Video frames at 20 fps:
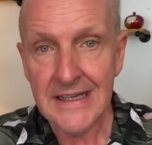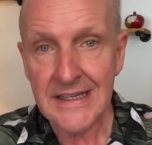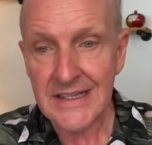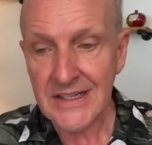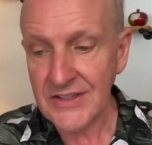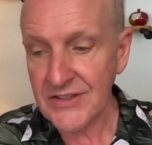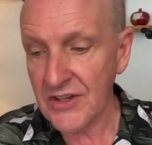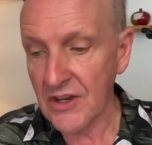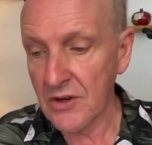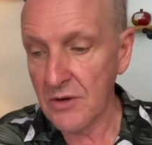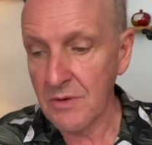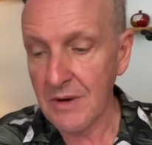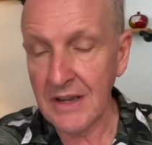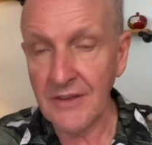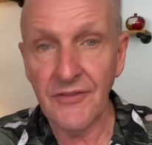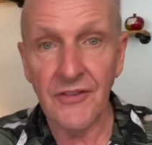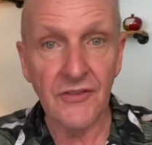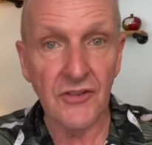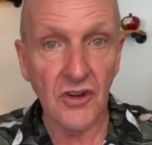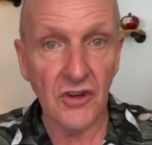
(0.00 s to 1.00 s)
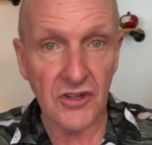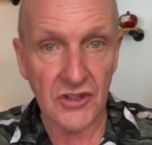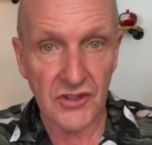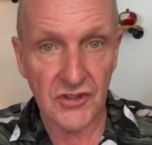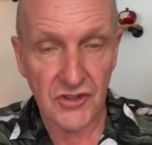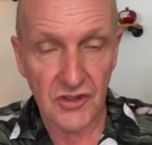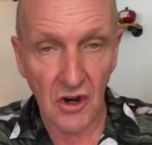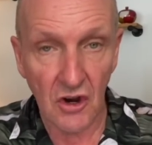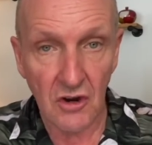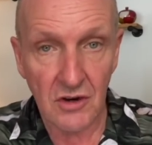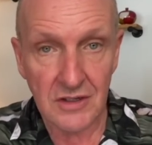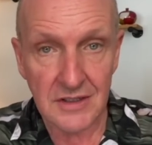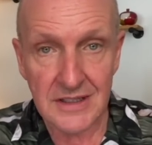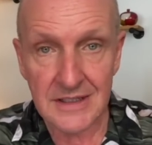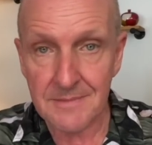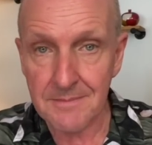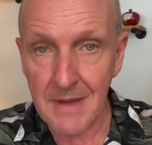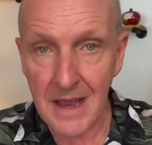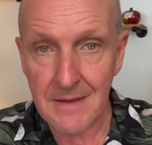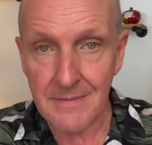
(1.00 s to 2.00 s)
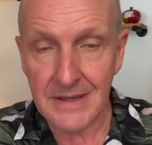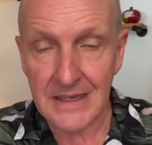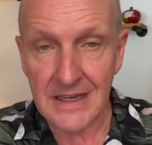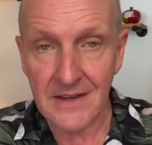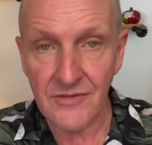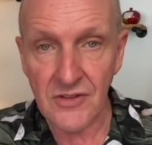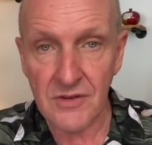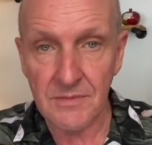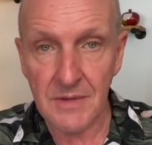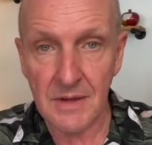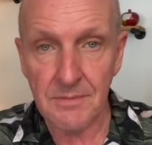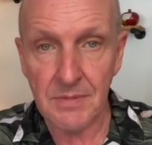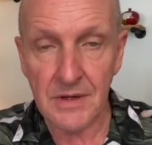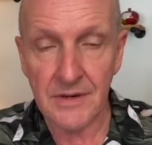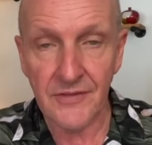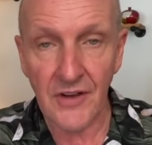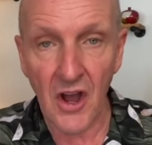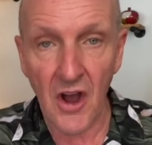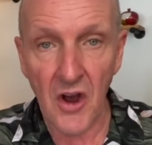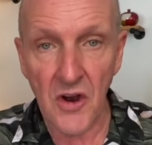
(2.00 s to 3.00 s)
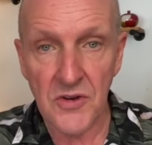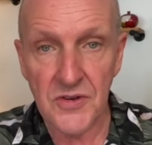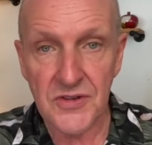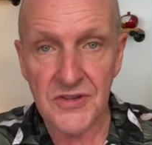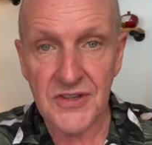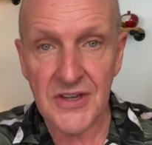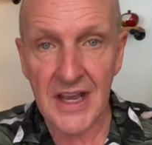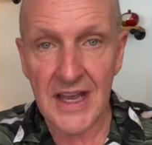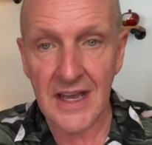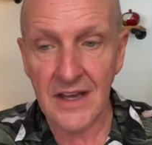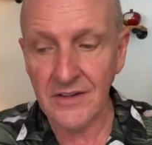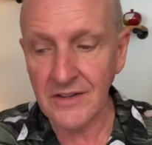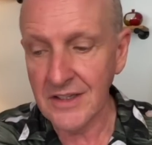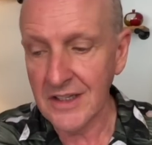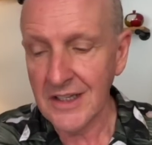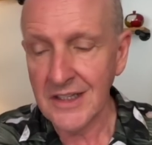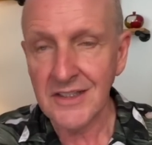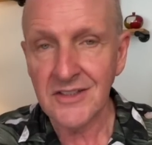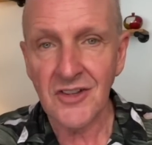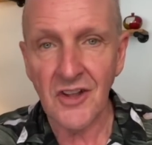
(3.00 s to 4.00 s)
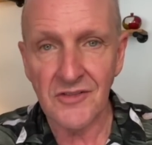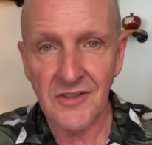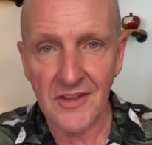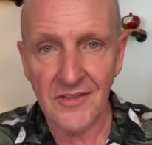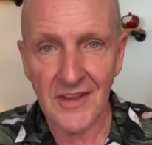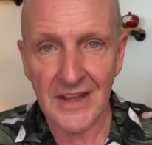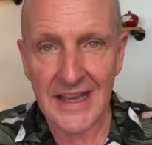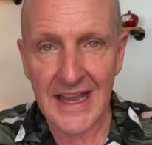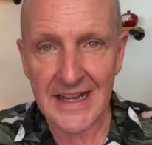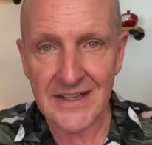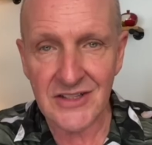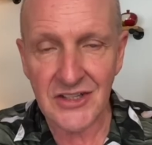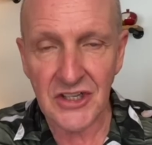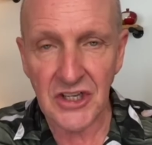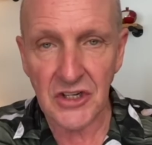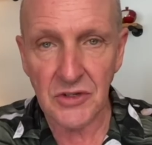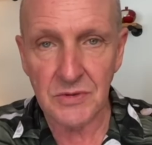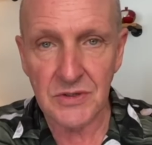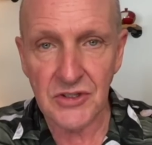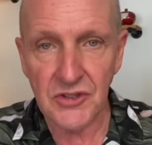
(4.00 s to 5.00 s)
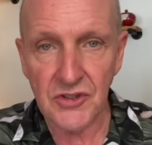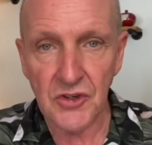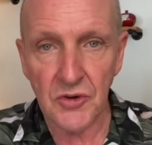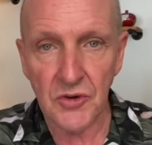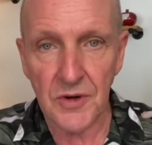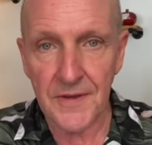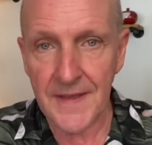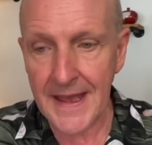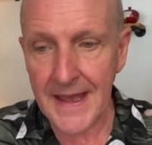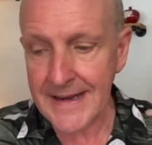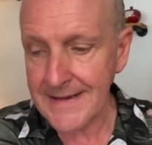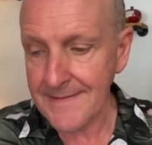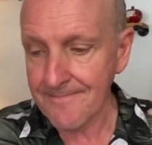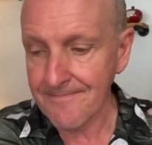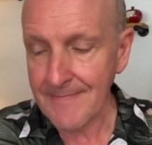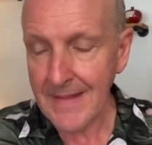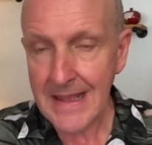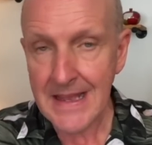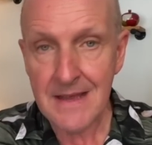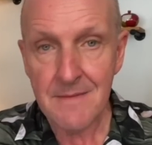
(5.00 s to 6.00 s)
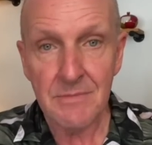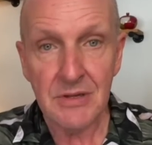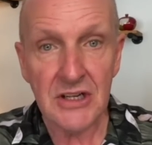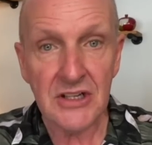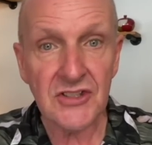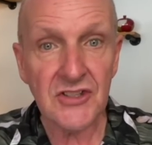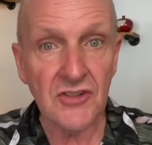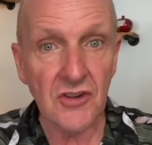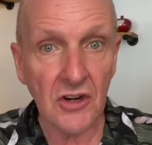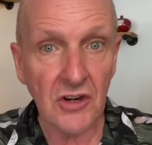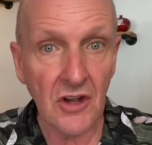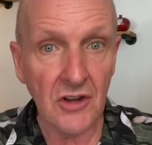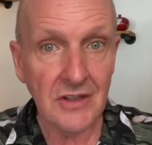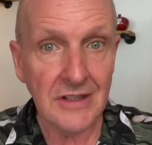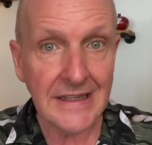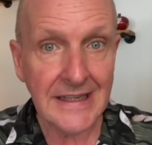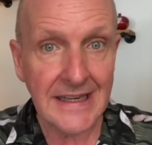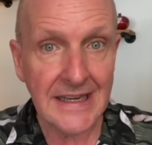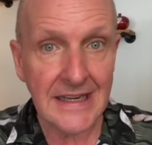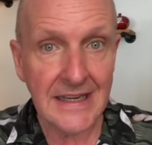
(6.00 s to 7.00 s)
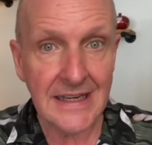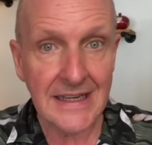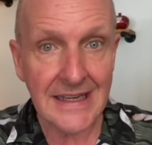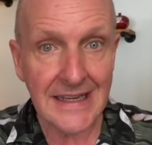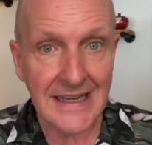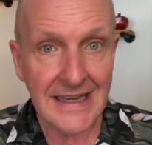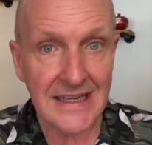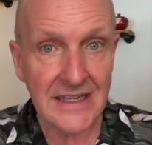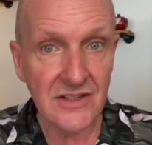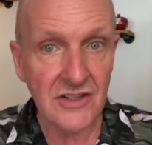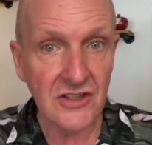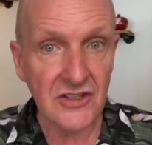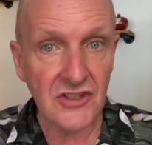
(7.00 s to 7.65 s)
So if you've got a dog, maybe give them a bit of a hose down. Don't think the cats are going to enjoy that. But it's not only here in